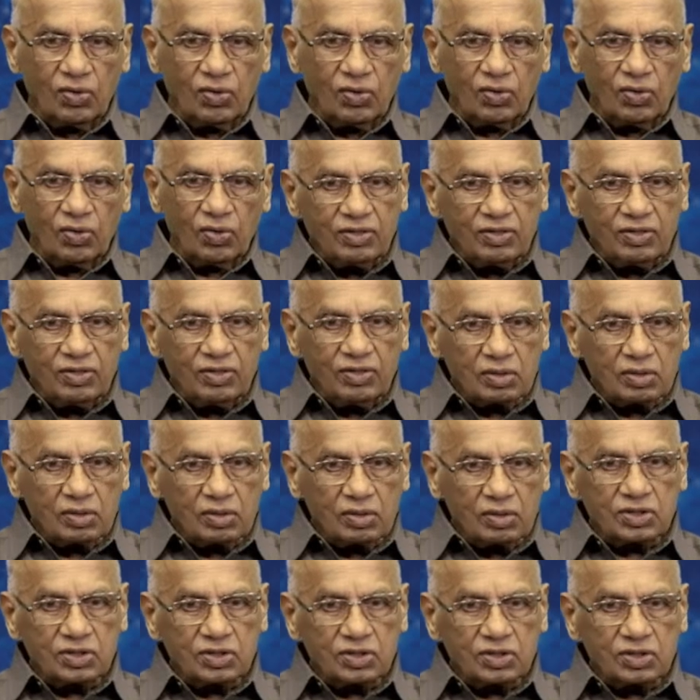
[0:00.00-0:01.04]
Now can
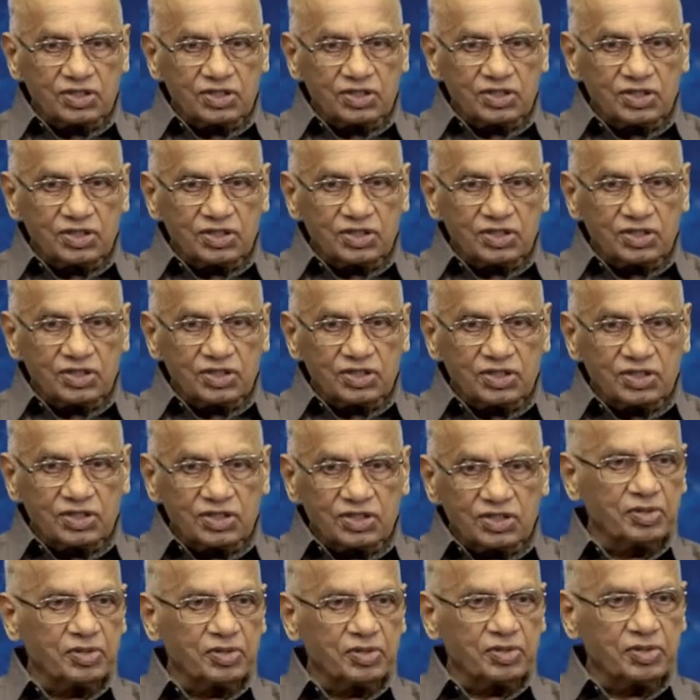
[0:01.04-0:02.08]
you change that a
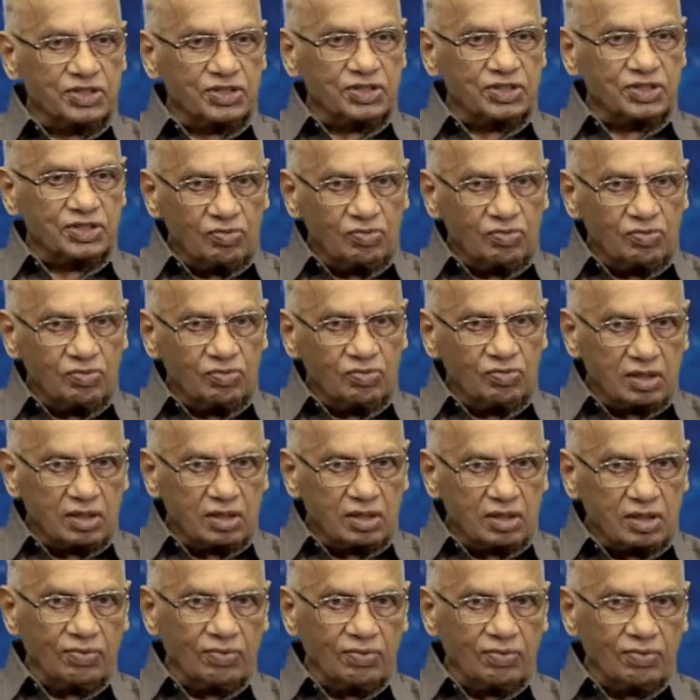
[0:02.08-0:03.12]
little bit and see
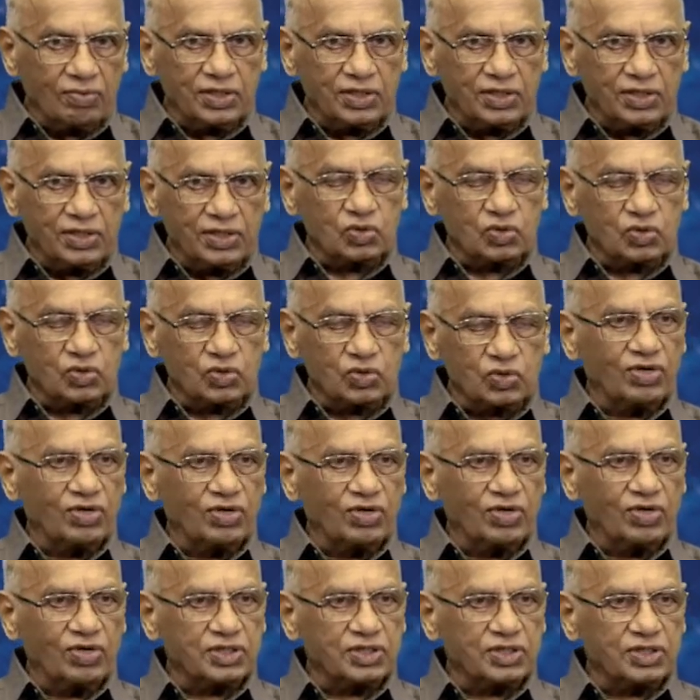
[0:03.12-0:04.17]
whether the valve continues
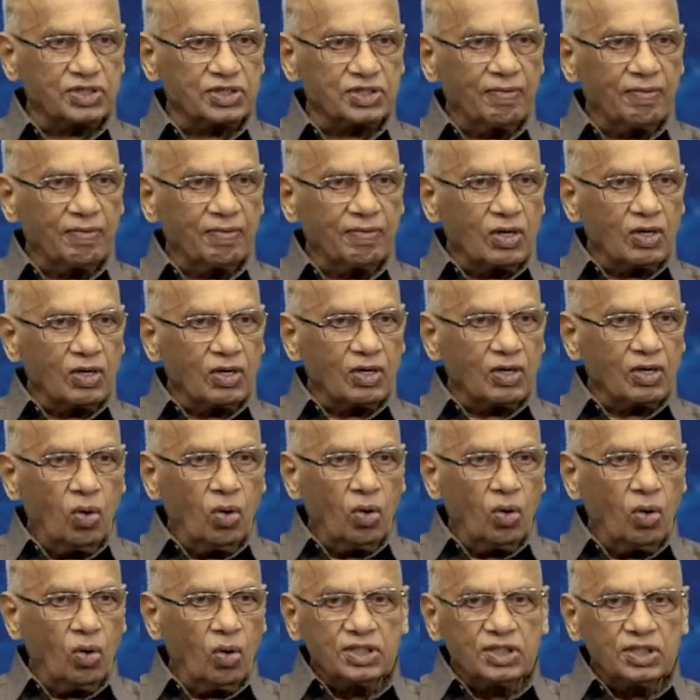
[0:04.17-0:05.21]
to function?
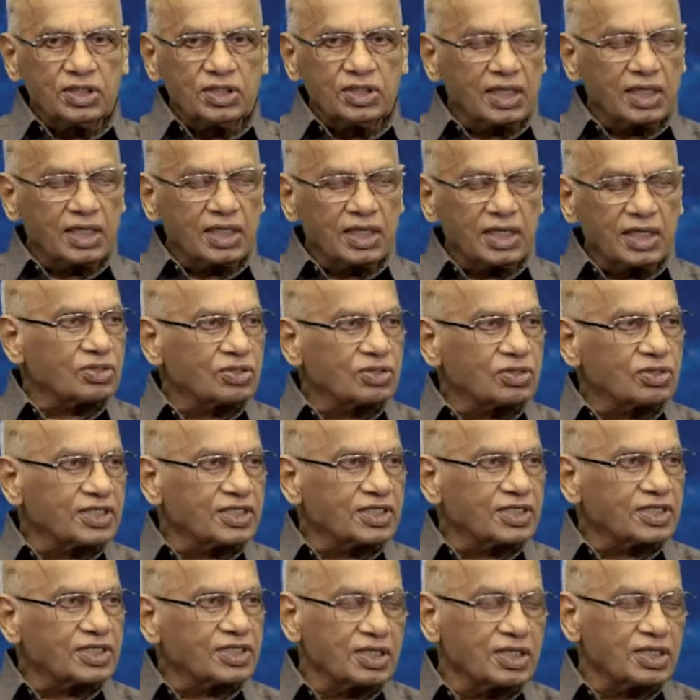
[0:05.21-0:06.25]
All these kinds
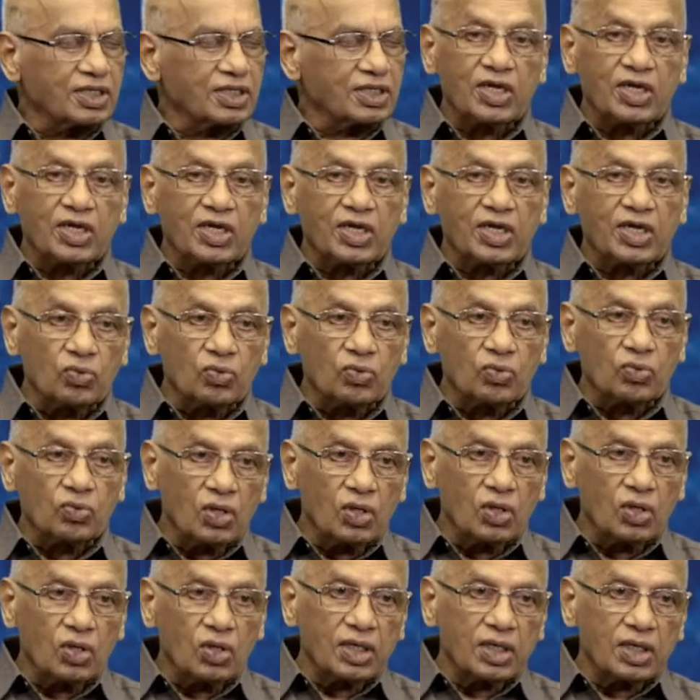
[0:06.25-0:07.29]
of testing we can
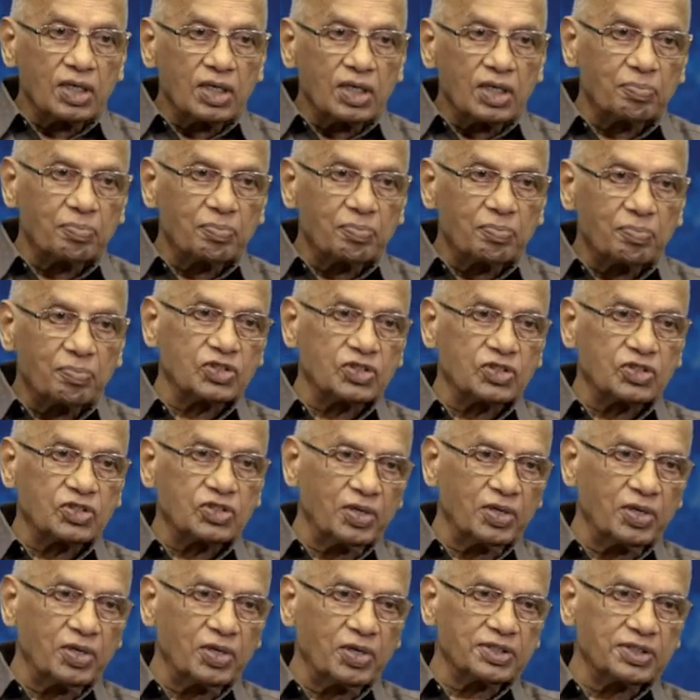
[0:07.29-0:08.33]
do in the pulse
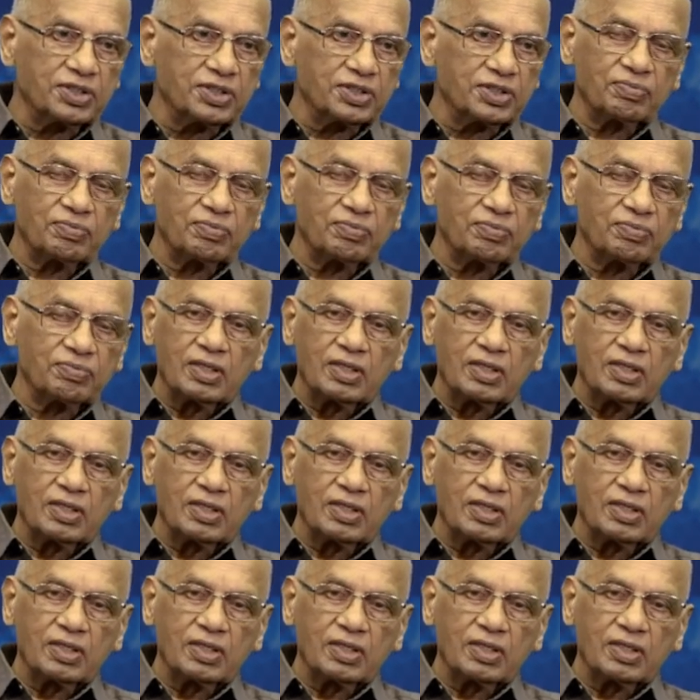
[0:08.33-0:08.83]
duplicator.